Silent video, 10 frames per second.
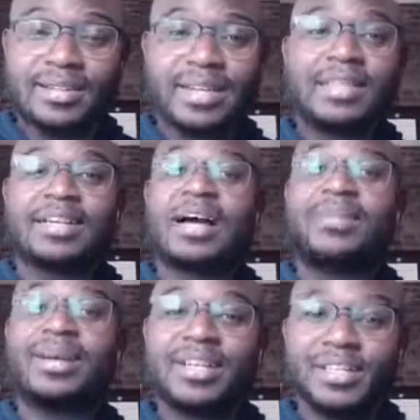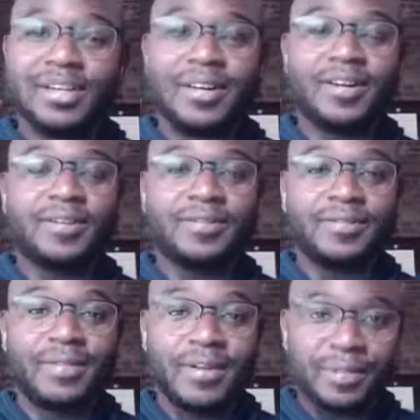the combination
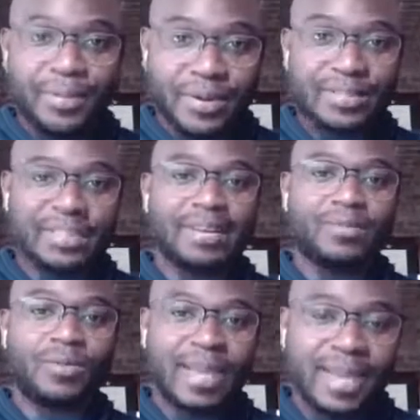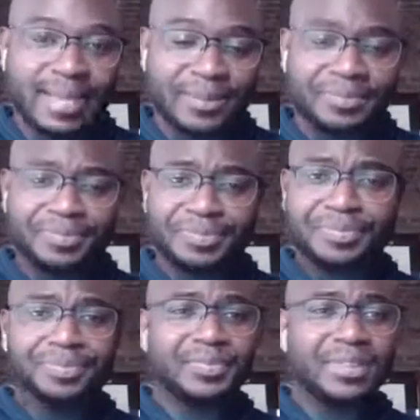of books that I've read,
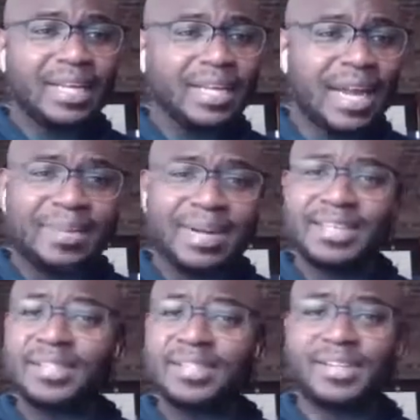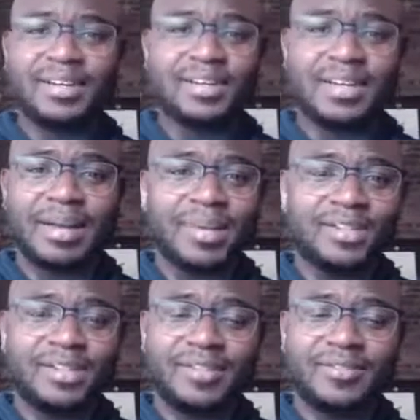combination of
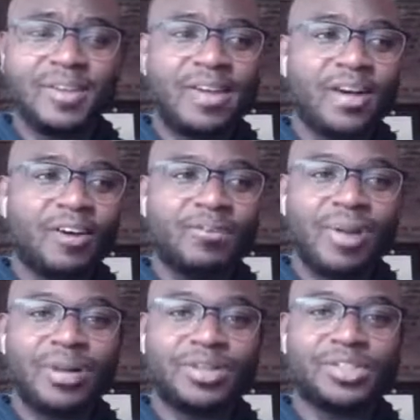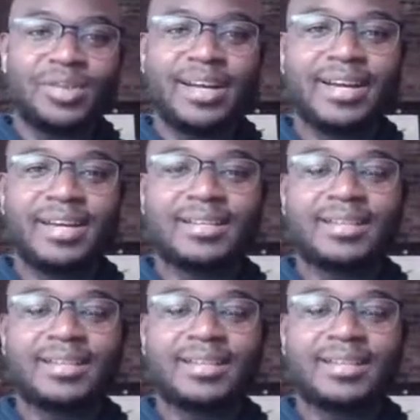webinars and trainings,